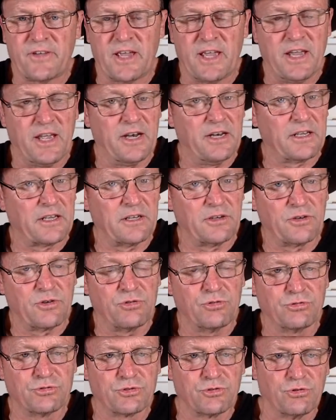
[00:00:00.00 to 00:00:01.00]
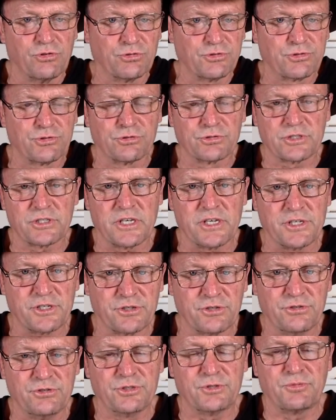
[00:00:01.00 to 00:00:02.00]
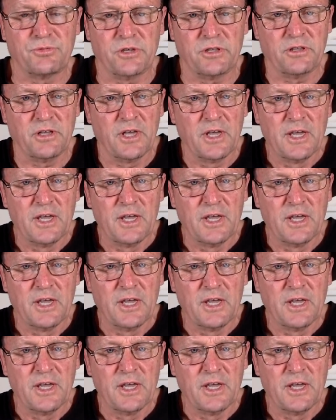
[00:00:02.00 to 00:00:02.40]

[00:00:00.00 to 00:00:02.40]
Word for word: and it can cause all sorts of issues with,